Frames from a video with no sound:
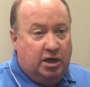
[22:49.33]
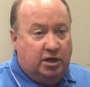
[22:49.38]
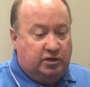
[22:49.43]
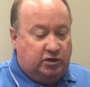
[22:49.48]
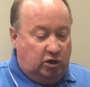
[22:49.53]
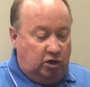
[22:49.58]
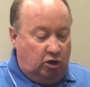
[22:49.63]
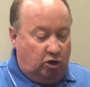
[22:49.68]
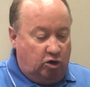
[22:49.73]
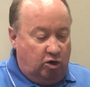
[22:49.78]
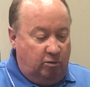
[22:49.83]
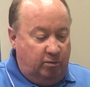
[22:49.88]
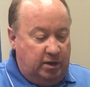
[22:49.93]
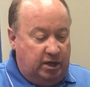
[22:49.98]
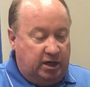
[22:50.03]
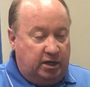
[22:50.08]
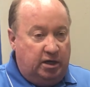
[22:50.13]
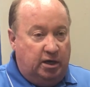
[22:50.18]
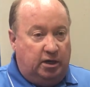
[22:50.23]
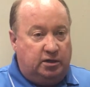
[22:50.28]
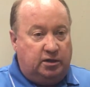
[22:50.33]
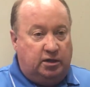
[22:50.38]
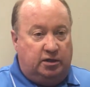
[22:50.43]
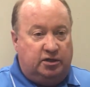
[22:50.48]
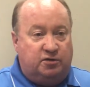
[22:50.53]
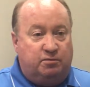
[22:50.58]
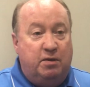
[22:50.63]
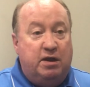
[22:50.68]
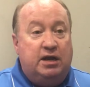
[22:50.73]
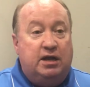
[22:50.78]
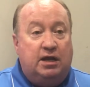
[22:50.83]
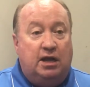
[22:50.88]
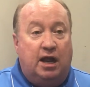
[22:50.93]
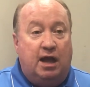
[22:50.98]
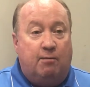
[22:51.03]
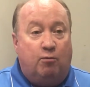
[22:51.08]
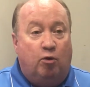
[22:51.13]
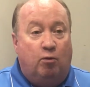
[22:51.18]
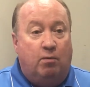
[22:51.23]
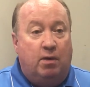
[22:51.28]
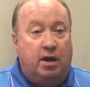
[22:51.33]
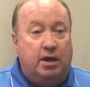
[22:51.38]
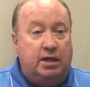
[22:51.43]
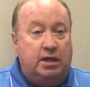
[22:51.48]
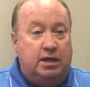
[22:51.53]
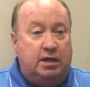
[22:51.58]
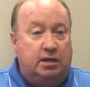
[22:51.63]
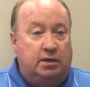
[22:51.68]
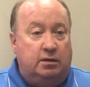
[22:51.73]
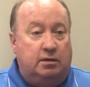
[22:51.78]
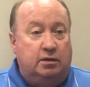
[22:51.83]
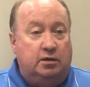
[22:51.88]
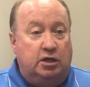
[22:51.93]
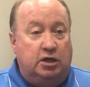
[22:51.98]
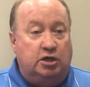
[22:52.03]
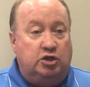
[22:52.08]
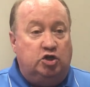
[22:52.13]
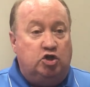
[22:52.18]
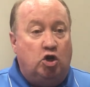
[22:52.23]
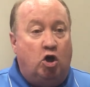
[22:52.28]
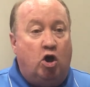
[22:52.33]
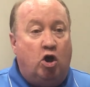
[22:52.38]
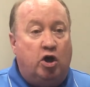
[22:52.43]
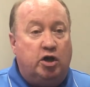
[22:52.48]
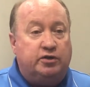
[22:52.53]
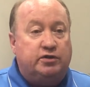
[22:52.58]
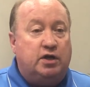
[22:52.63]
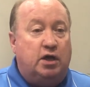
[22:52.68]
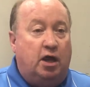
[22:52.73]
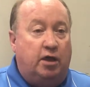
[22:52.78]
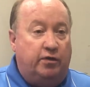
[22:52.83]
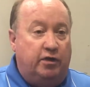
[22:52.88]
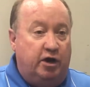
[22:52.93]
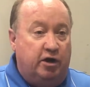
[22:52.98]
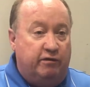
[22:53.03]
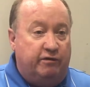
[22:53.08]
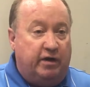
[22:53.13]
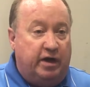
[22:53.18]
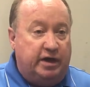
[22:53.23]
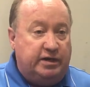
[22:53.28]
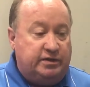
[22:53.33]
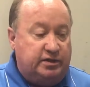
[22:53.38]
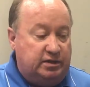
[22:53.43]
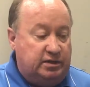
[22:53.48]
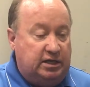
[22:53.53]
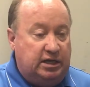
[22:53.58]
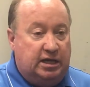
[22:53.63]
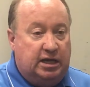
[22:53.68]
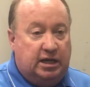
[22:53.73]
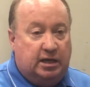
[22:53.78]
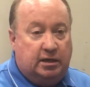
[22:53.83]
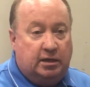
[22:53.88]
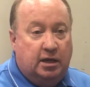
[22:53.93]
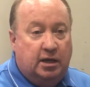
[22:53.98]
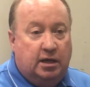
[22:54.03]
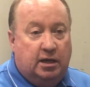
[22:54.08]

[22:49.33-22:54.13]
So you're going to be spending a lot more money in jaws on their vises to get